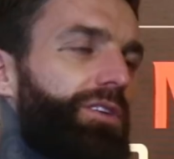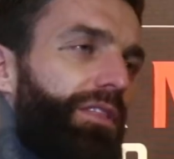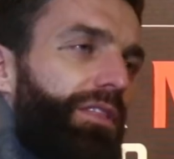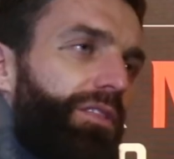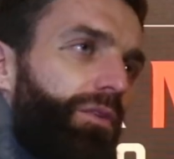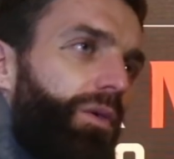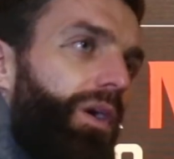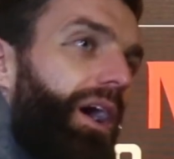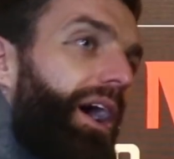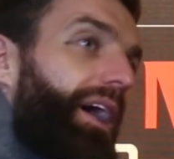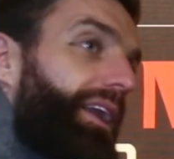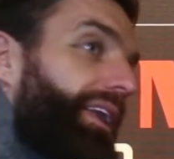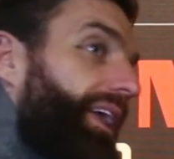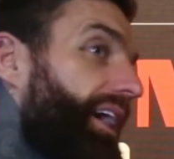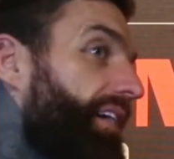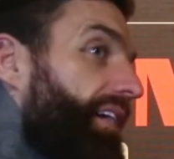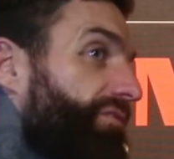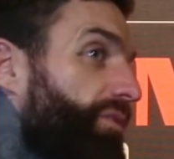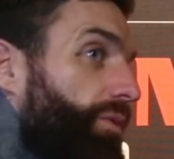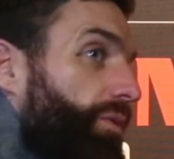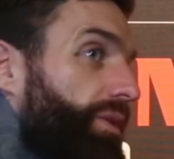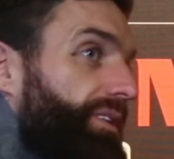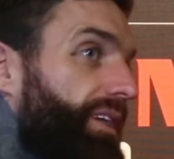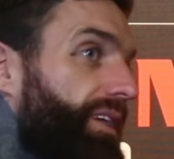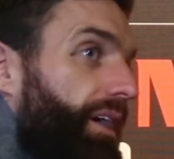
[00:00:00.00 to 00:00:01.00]
I thought I had let
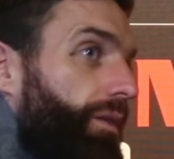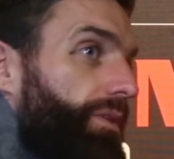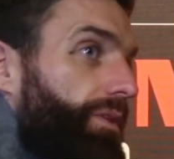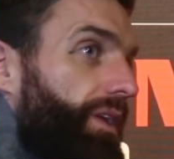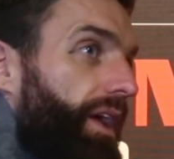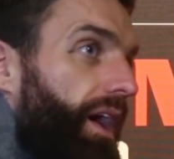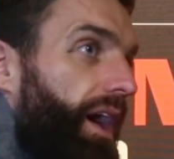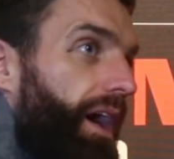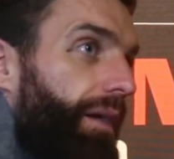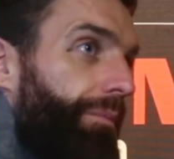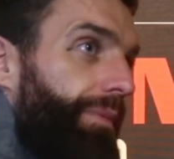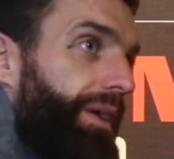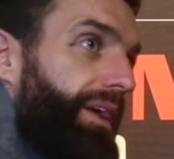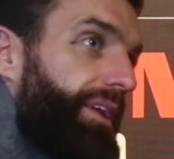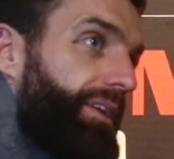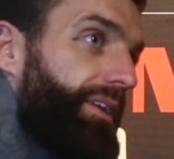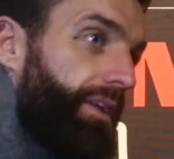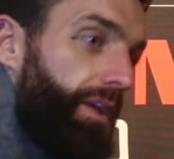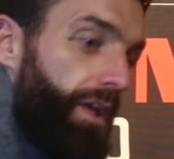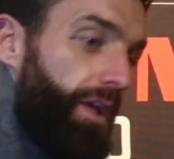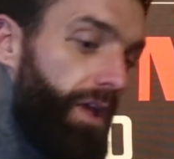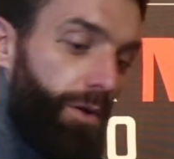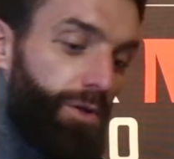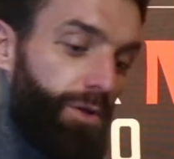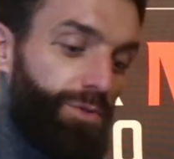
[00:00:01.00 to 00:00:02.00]
everyone down. I mean,
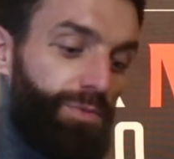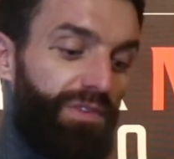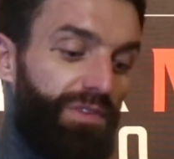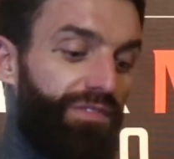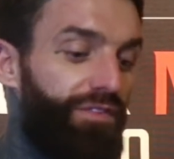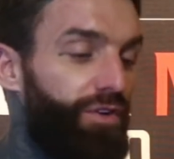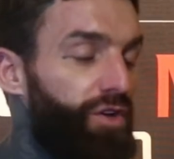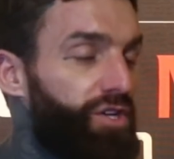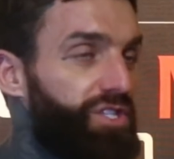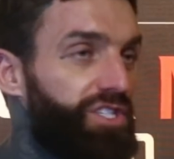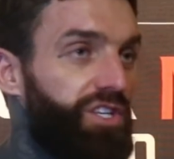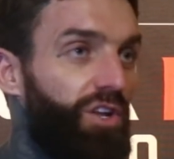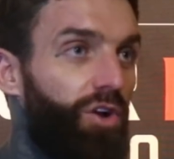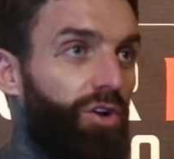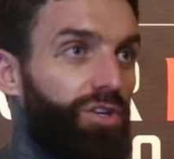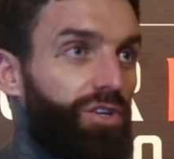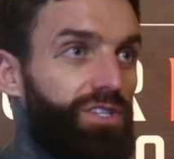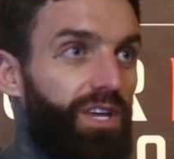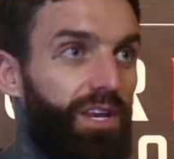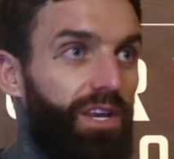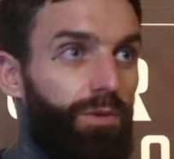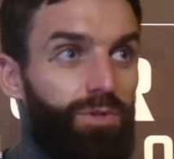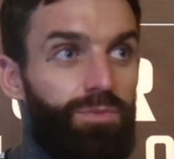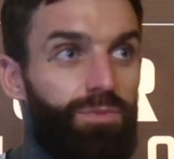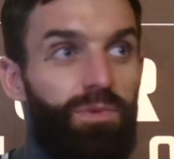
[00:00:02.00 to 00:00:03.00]
it was my first
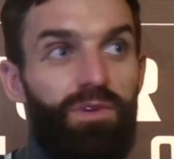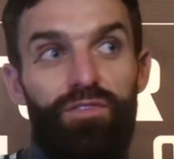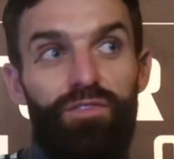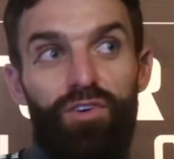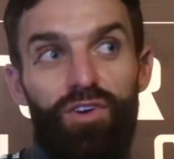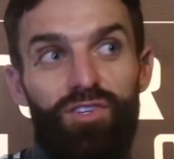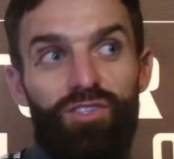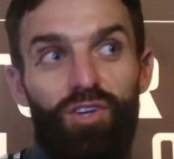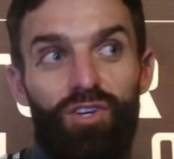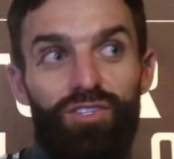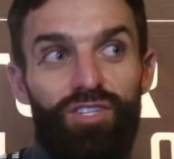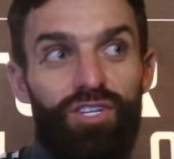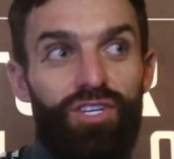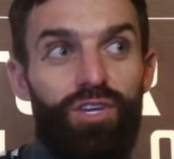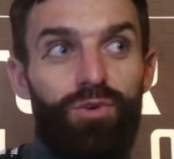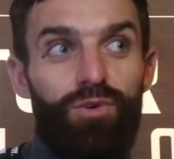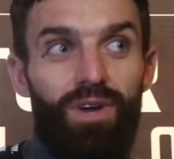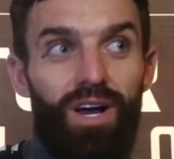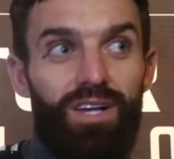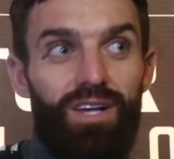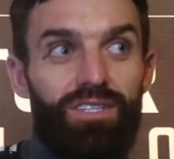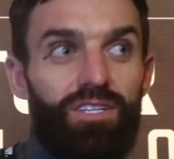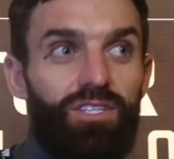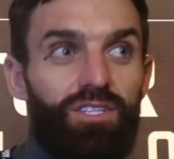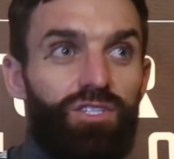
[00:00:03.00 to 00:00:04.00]
loss, and it was my first loss in
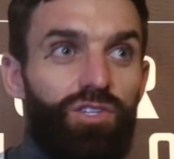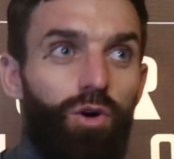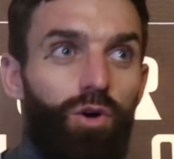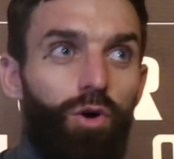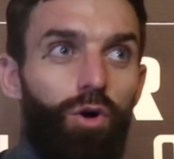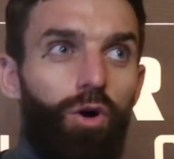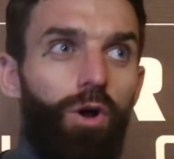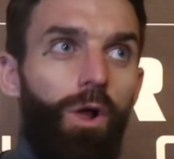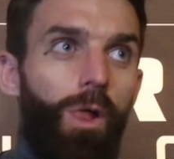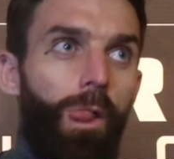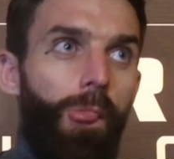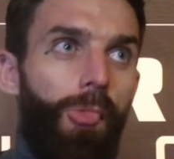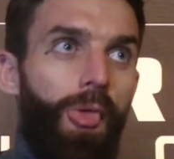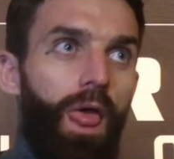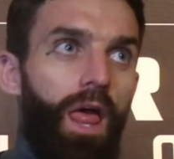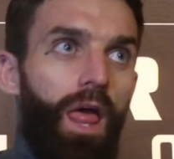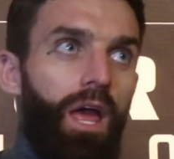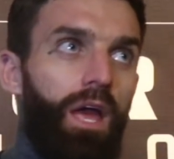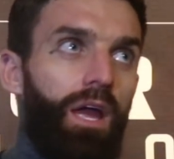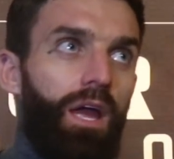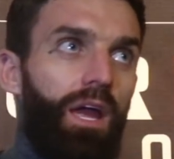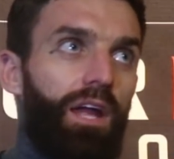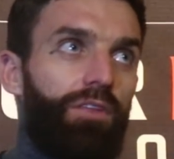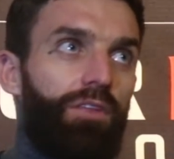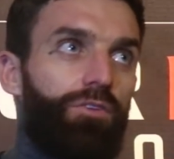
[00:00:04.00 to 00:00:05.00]
Newcastle, so
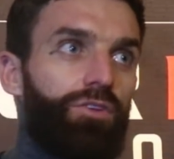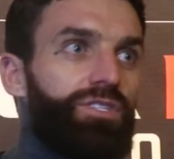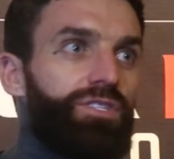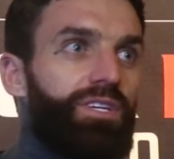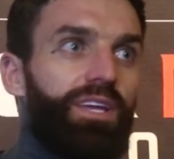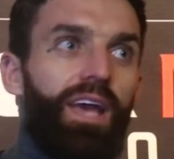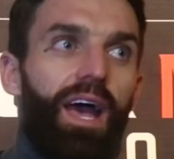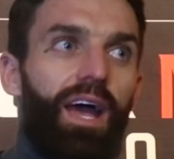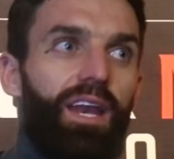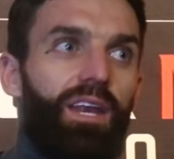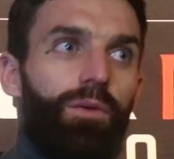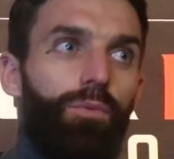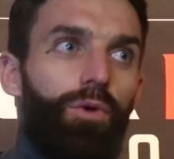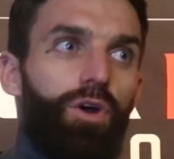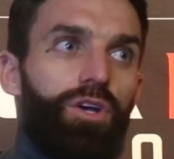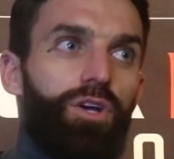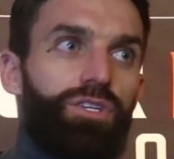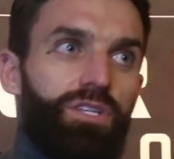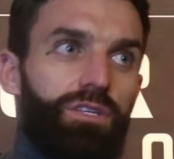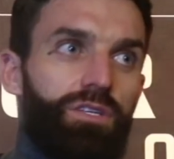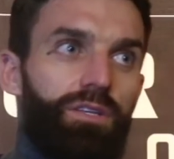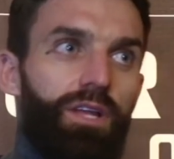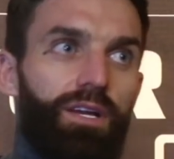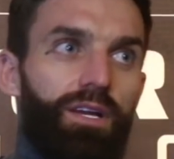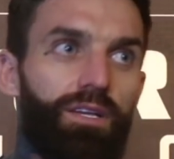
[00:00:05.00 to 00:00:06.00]
it doesn't get any
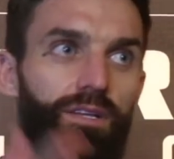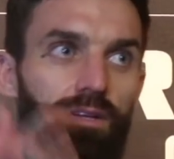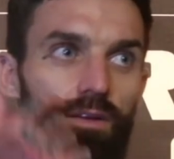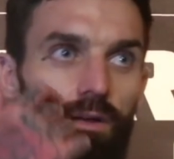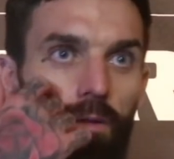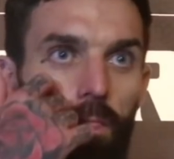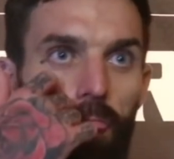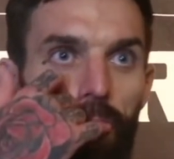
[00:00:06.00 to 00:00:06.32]
worse than that.